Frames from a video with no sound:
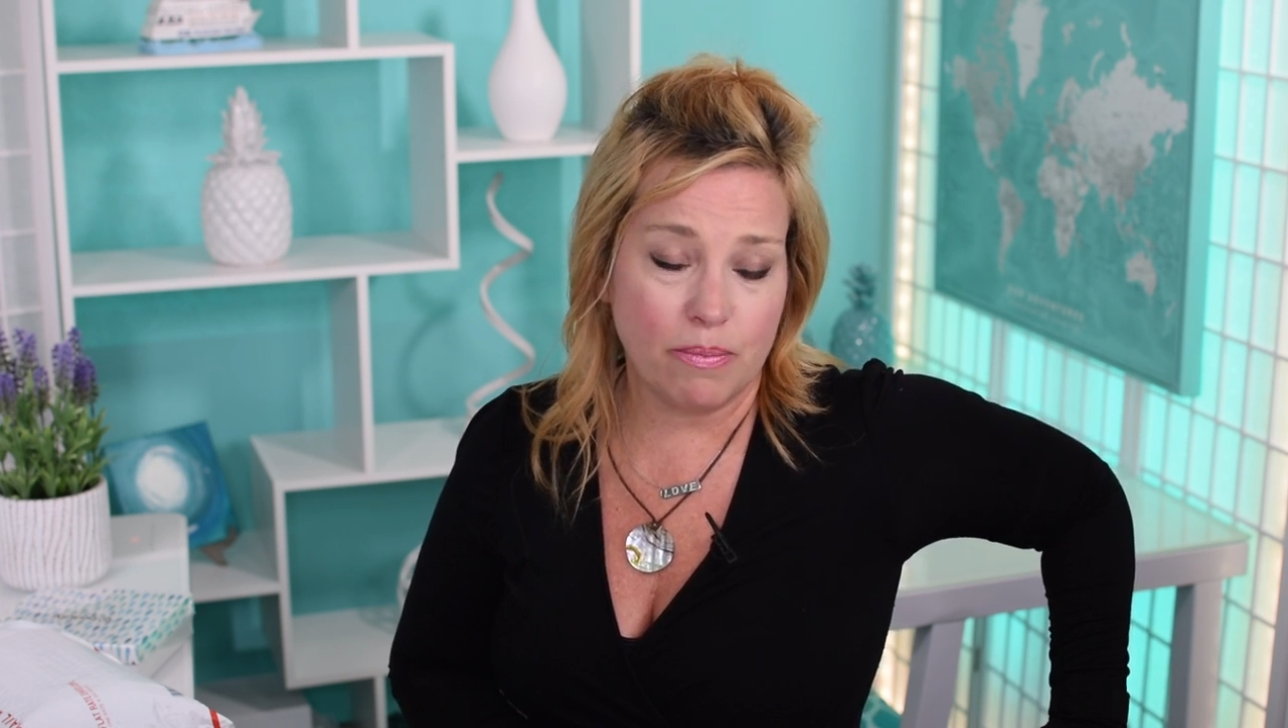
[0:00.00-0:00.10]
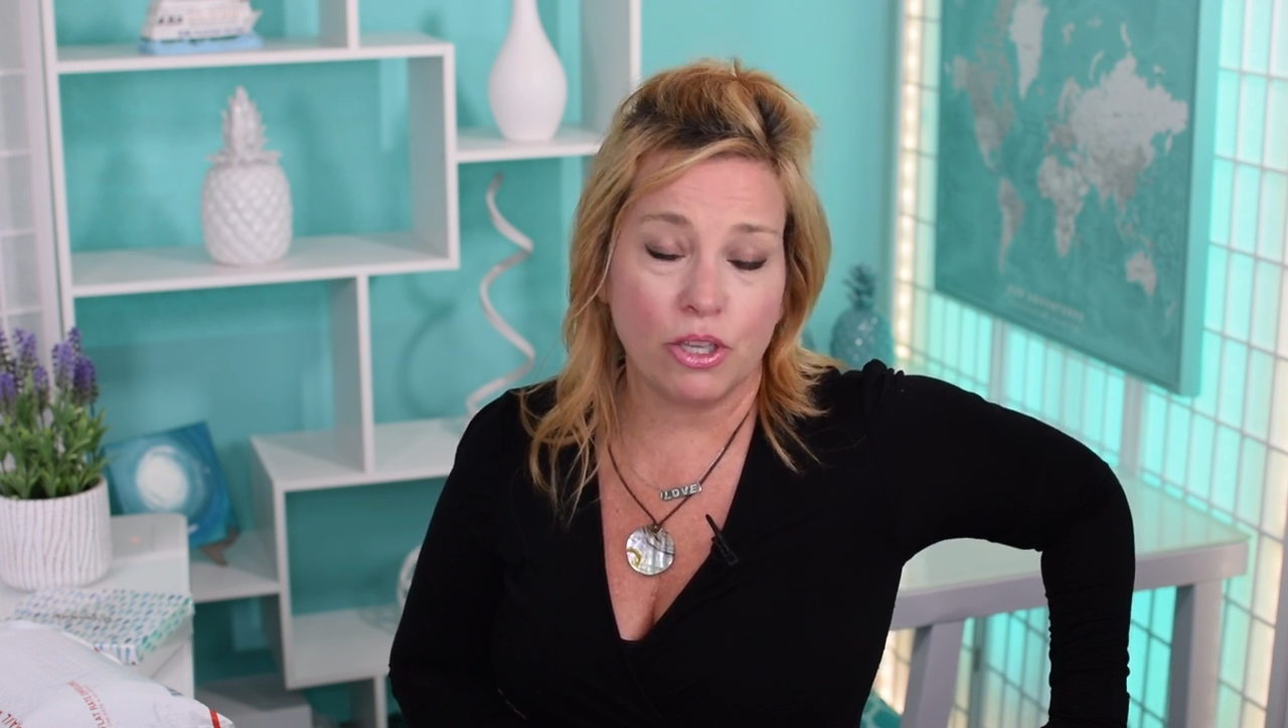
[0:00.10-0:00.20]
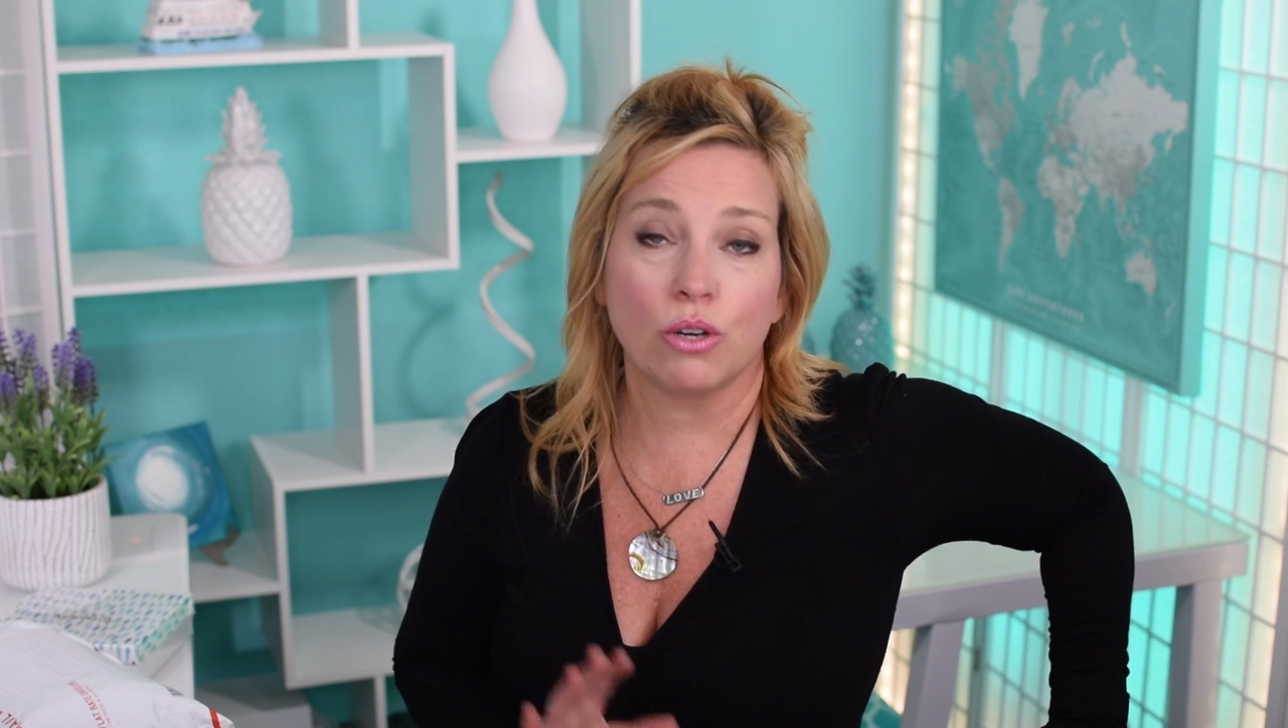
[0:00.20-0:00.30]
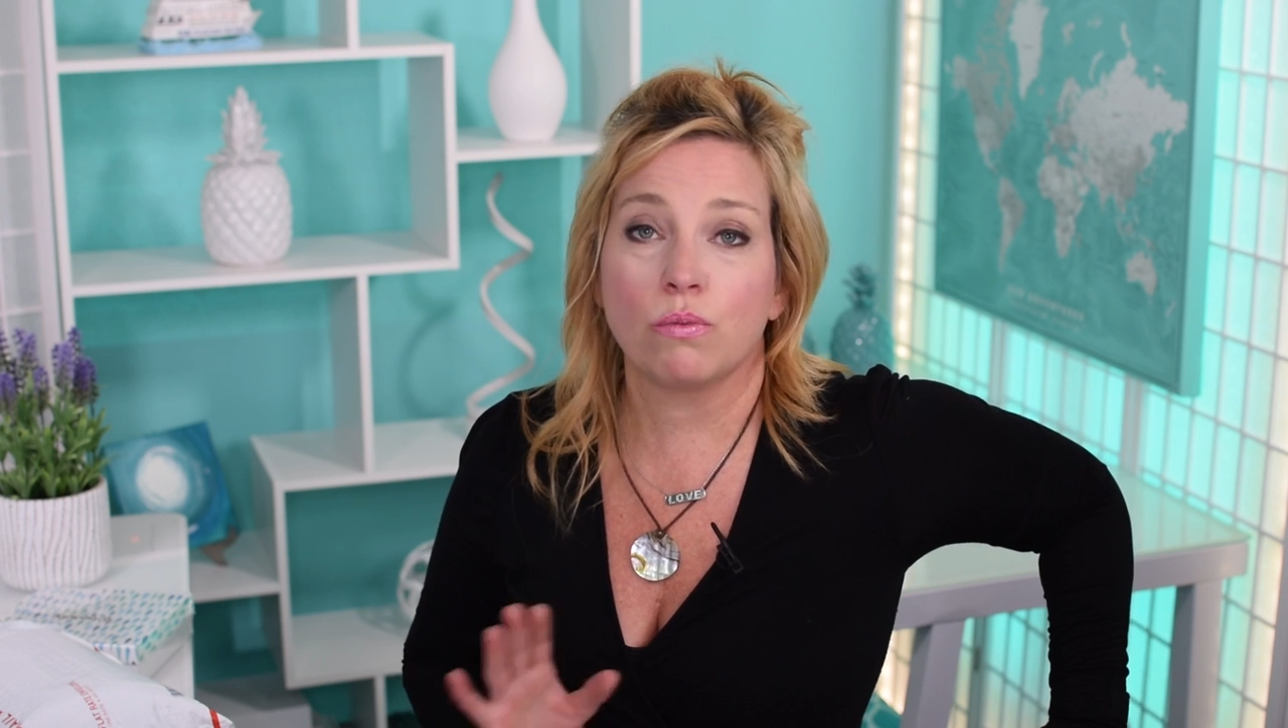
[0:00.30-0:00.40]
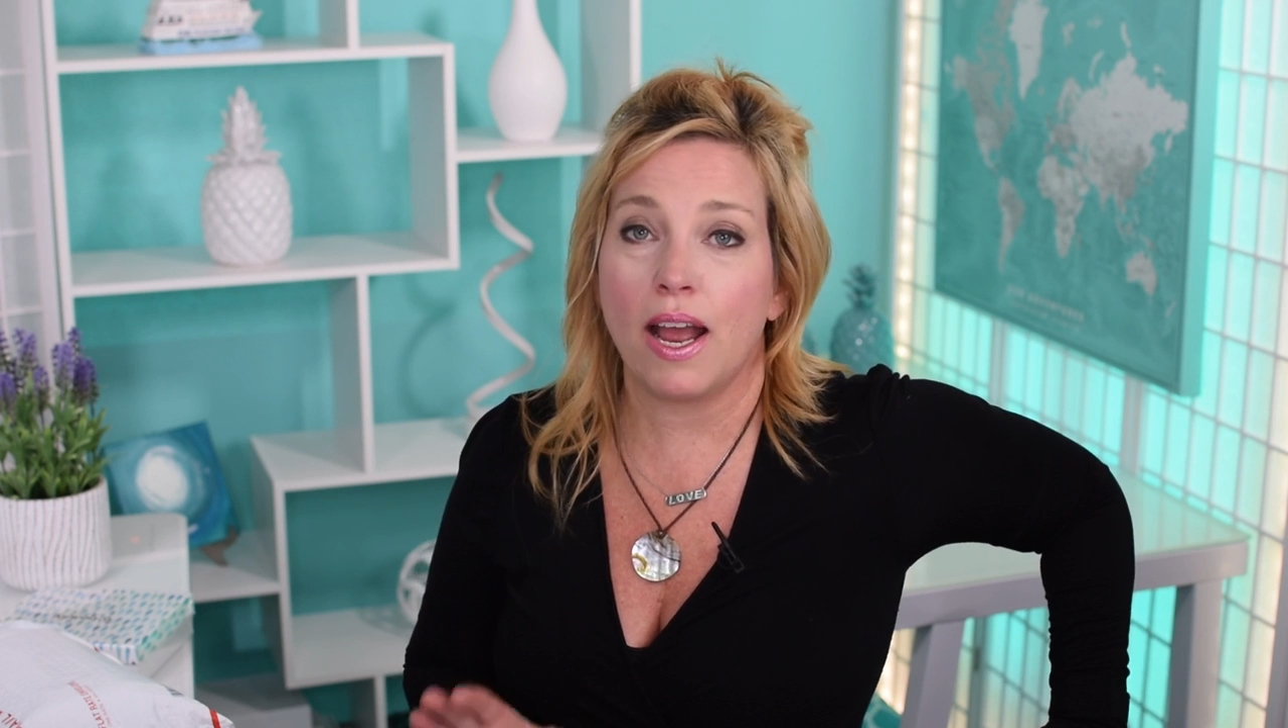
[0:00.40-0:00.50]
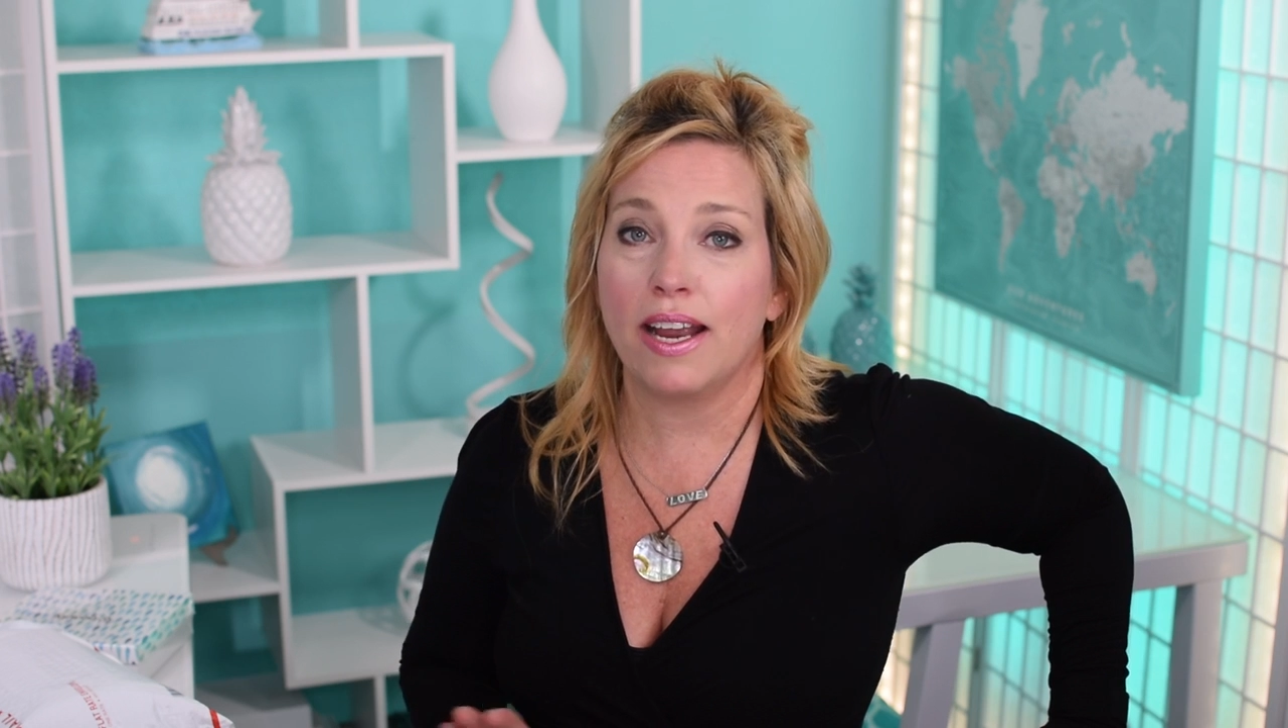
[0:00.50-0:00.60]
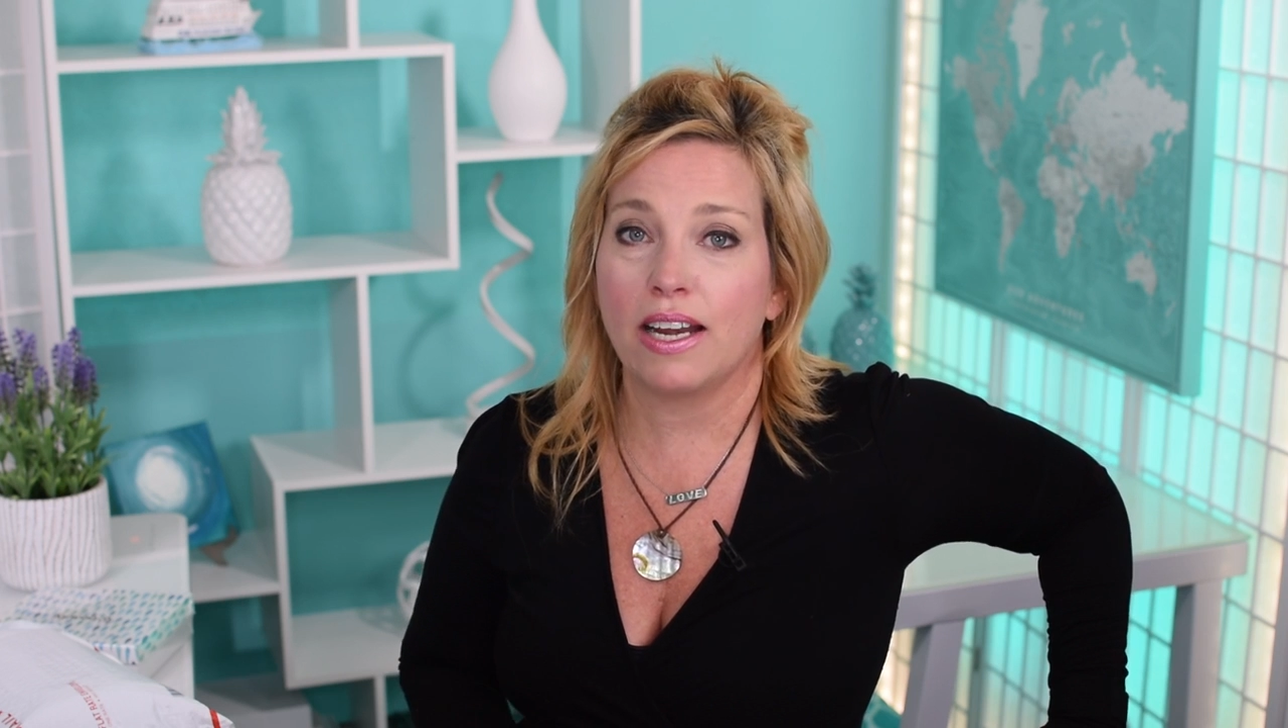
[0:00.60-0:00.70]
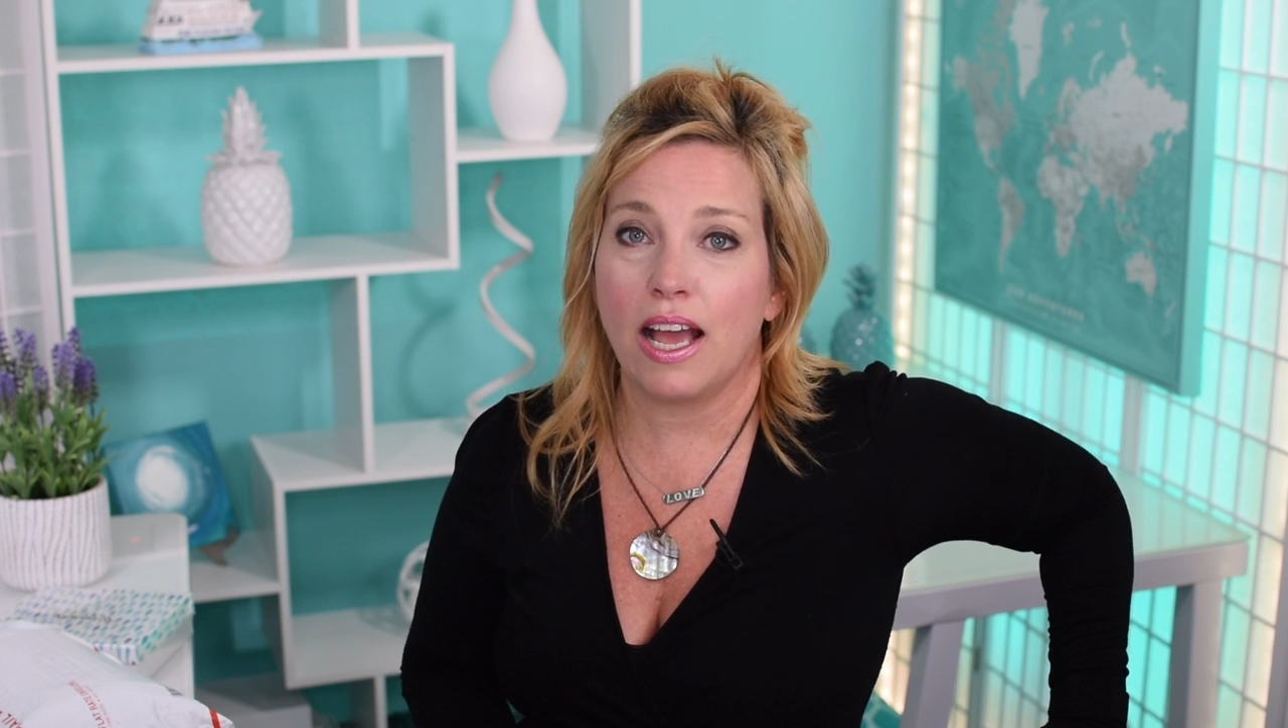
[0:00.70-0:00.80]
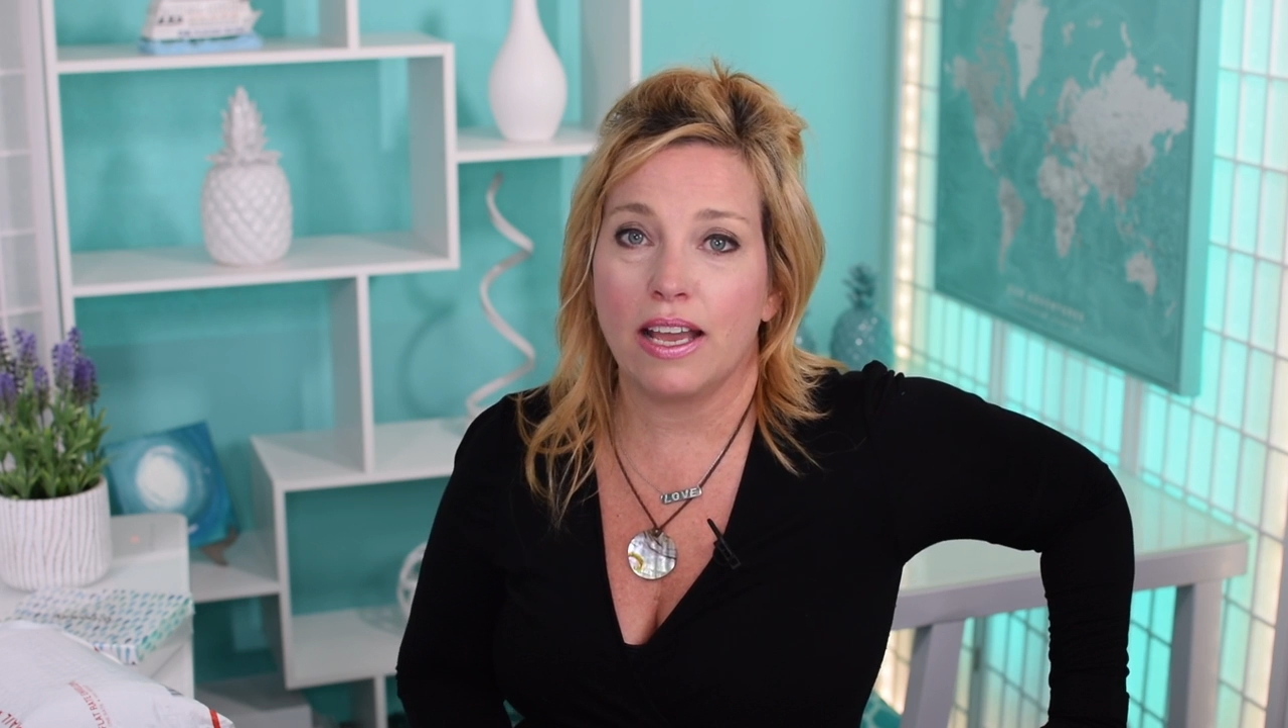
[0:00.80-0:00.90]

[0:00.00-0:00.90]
But you're right.